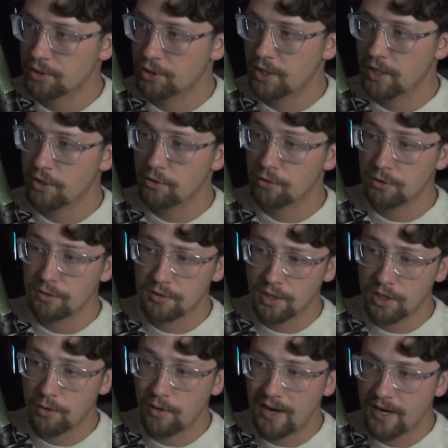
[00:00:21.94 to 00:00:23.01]
Sengun to
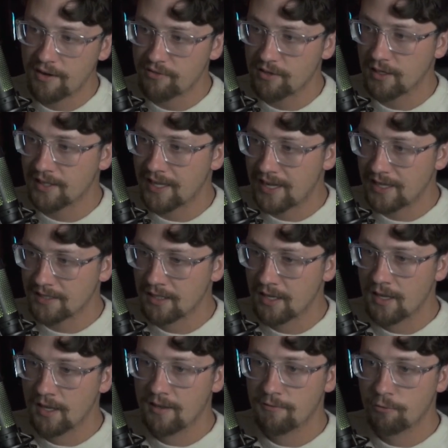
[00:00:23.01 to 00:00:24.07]
go high off the glass,
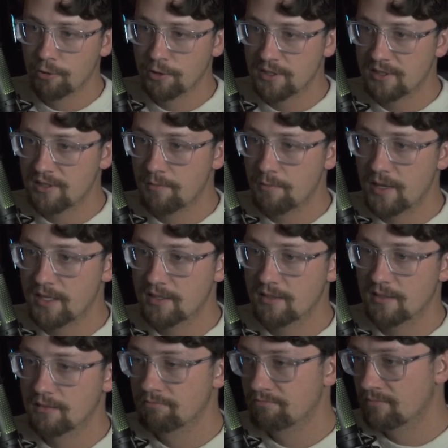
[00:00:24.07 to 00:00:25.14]
forces the
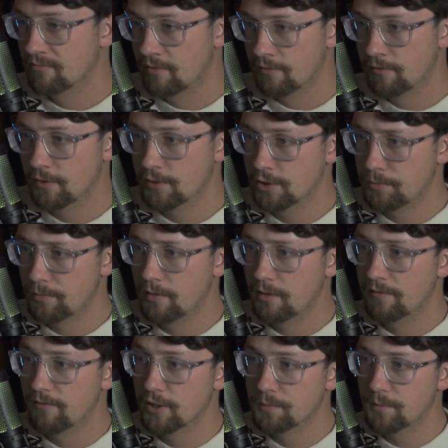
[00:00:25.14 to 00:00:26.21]
miss. First
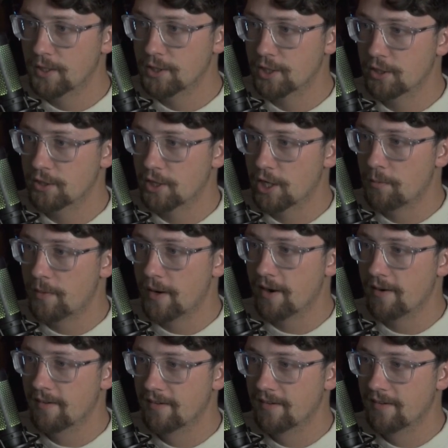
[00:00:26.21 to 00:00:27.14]
punch goes to Gobert.